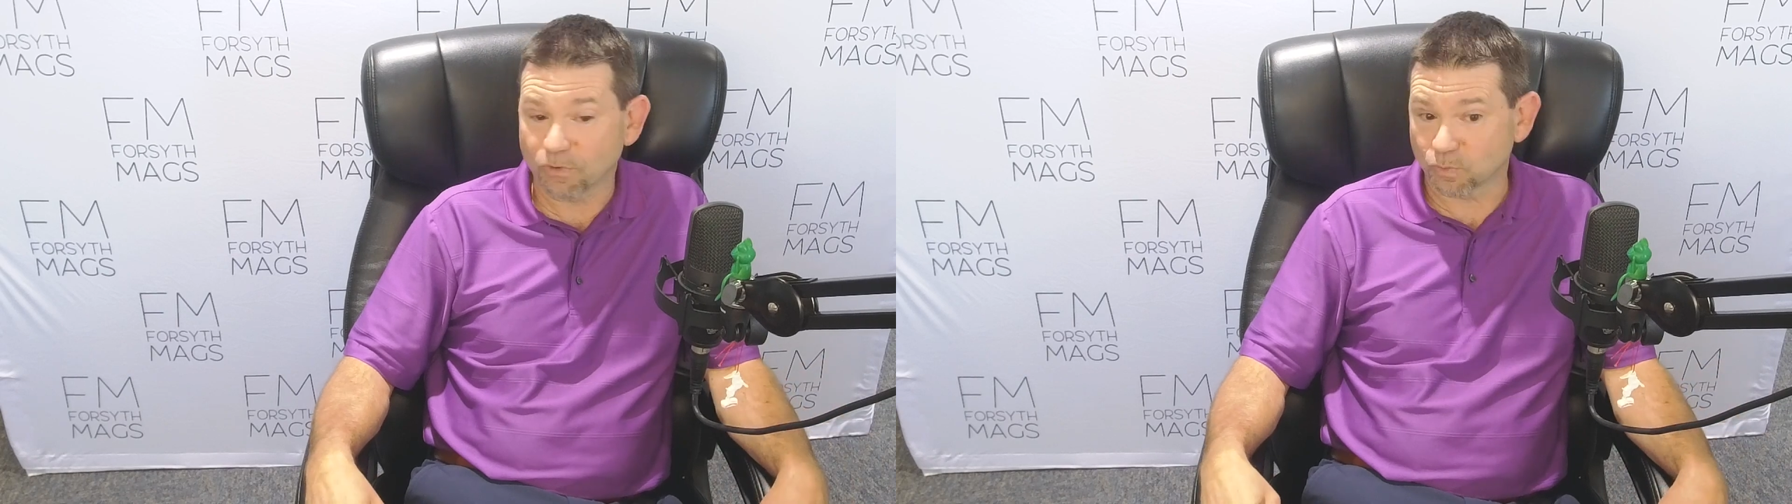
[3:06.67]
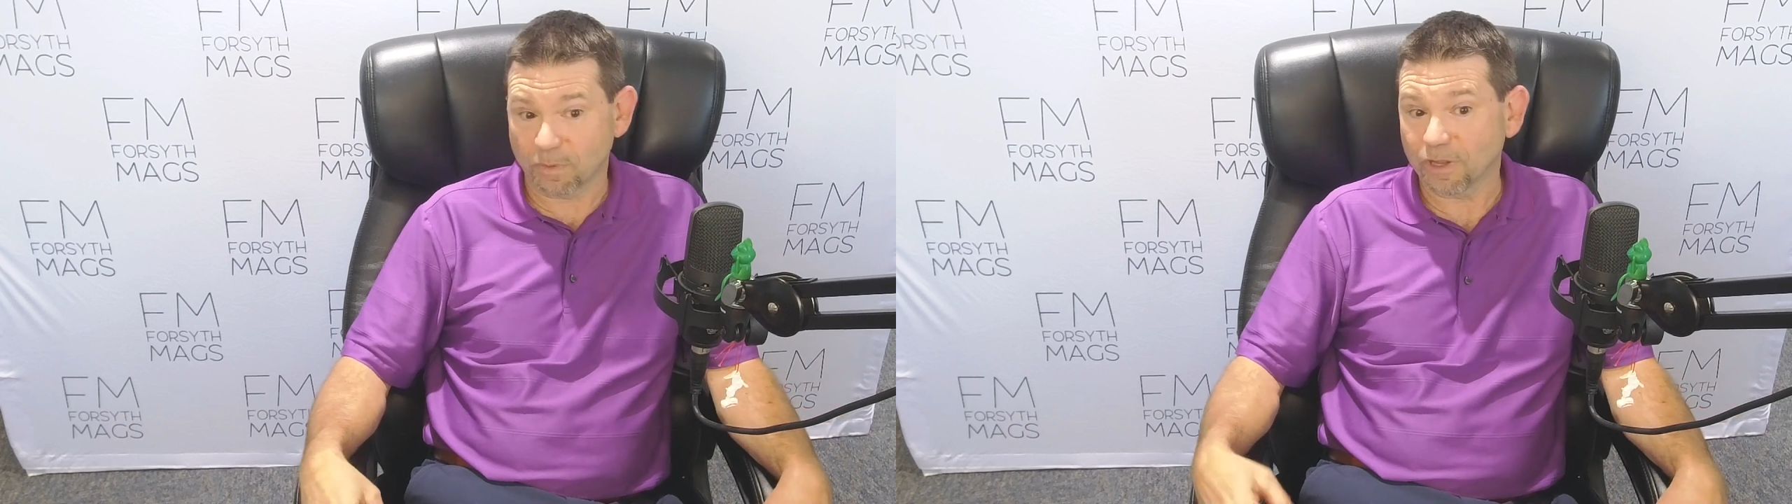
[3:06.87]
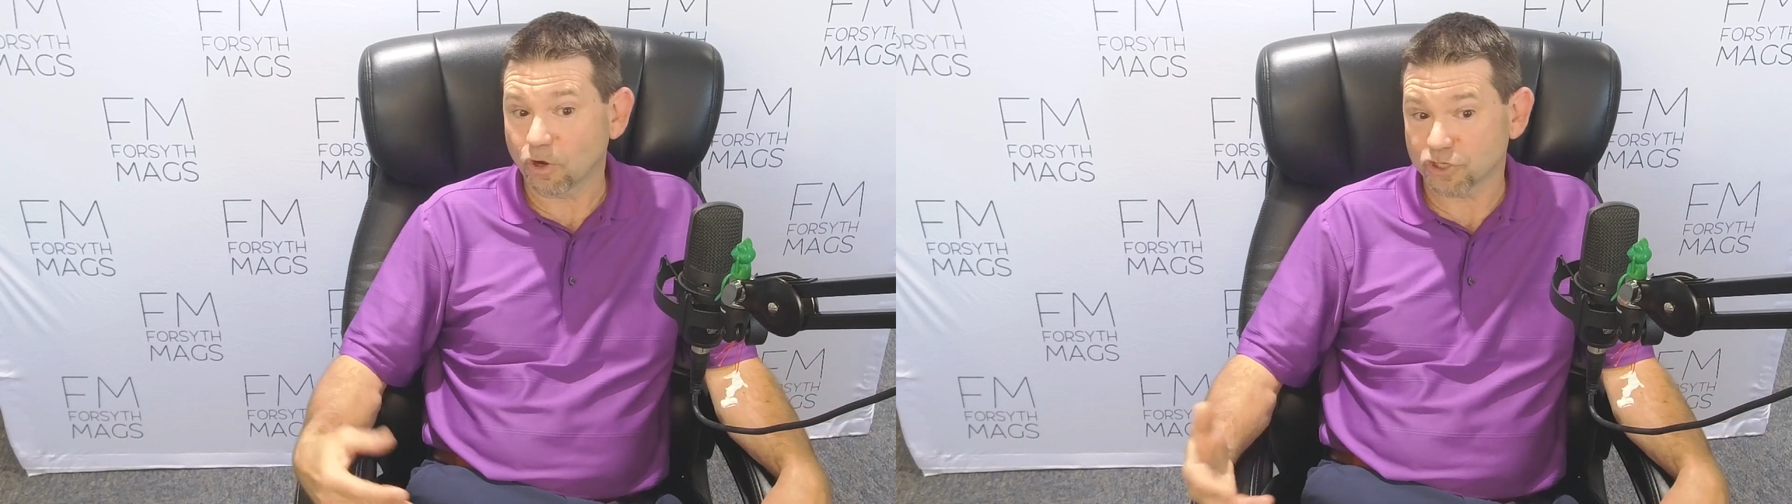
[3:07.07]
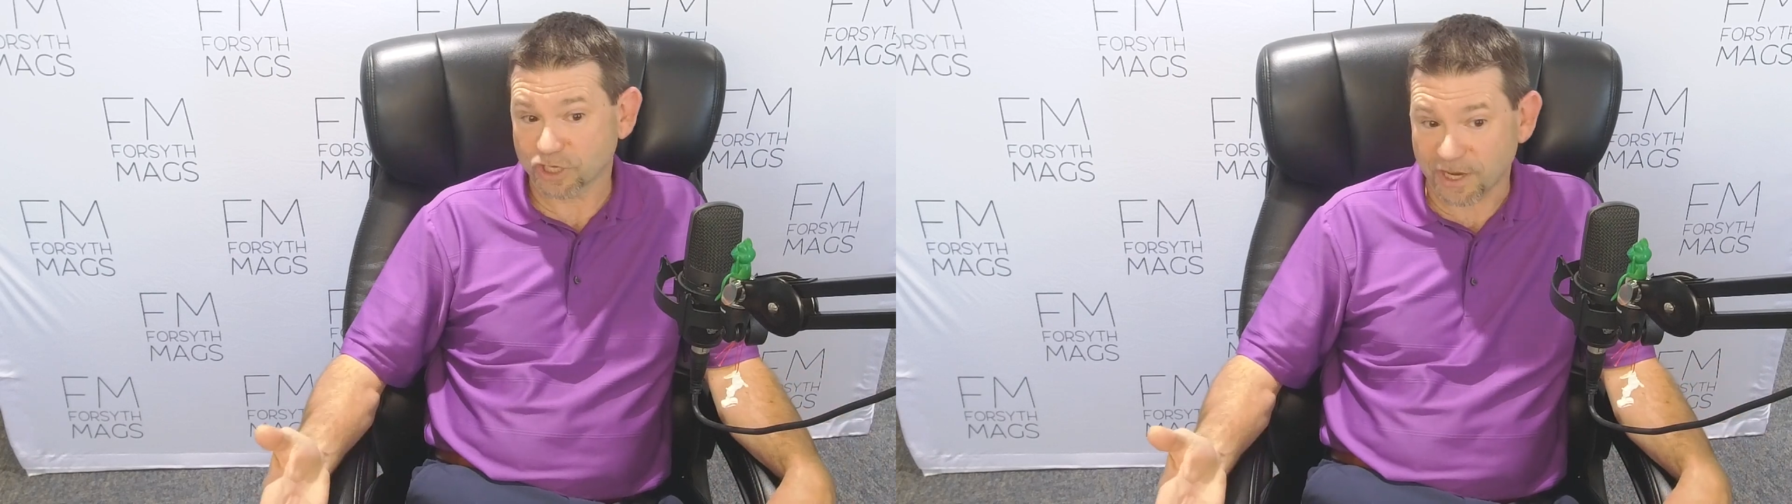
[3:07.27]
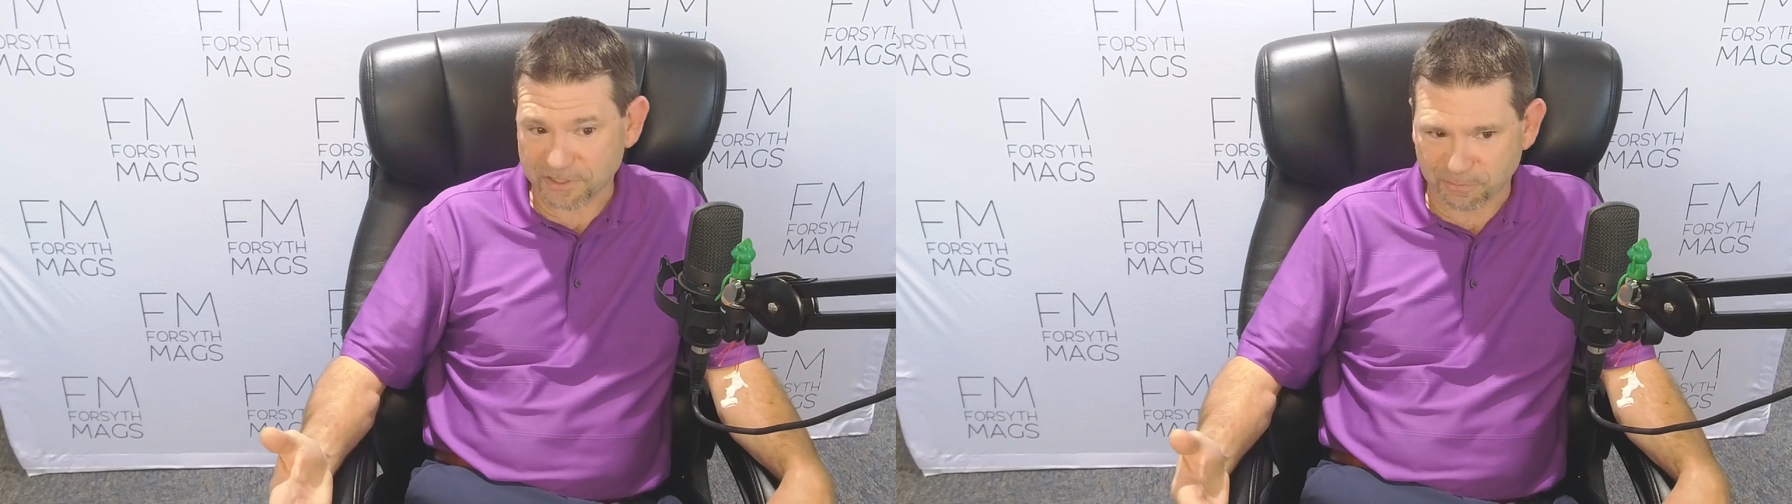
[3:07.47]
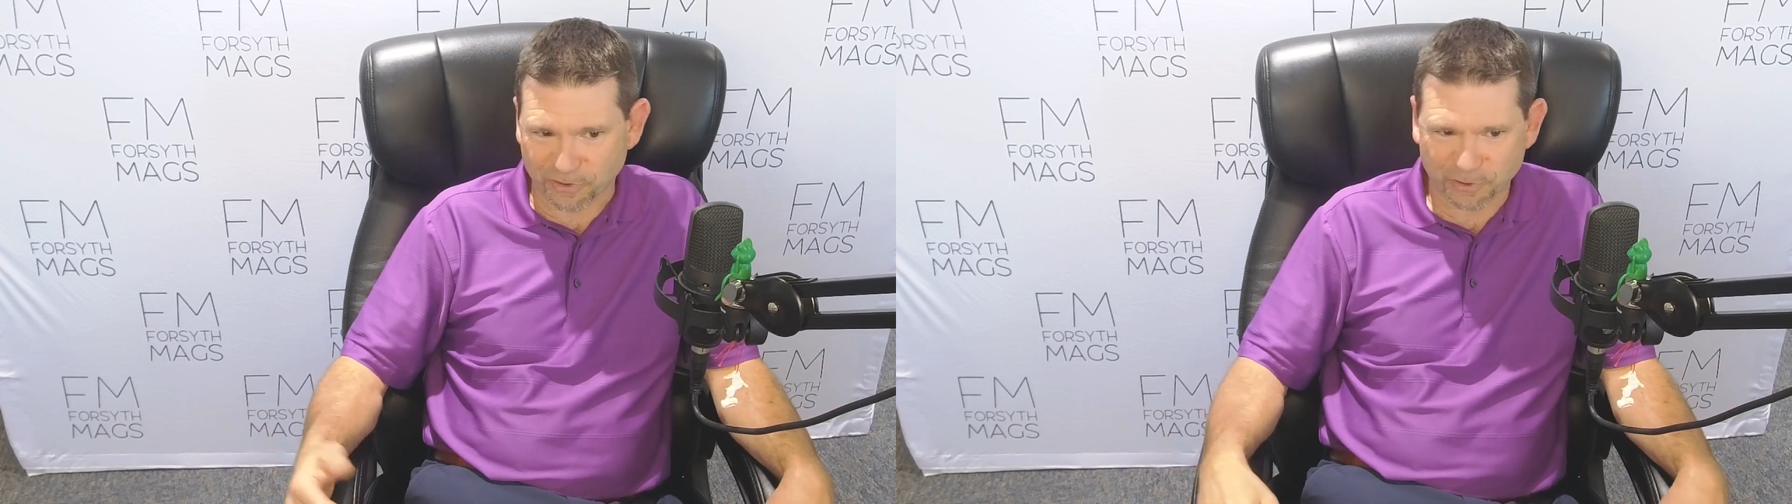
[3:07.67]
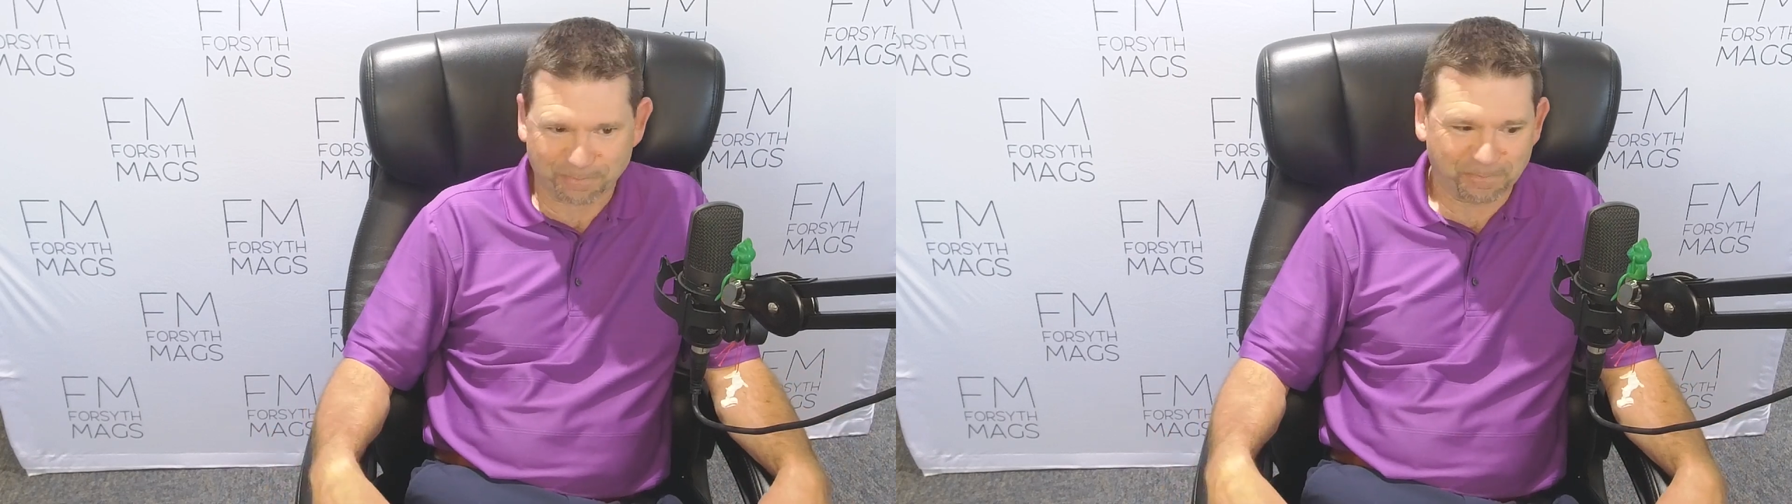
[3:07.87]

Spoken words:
was one of my largest customers.